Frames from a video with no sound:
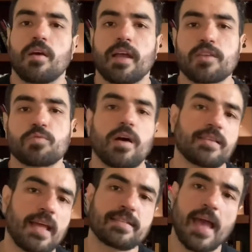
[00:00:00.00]
Guess
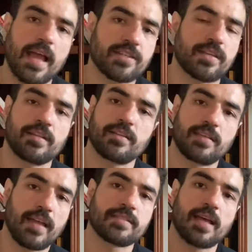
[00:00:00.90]
what? That's action.
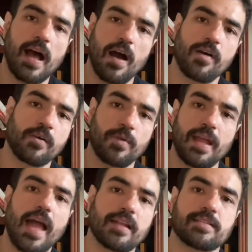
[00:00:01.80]
That's outer
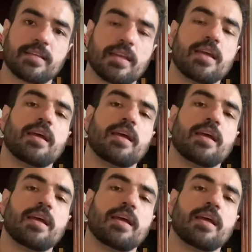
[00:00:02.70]
reality.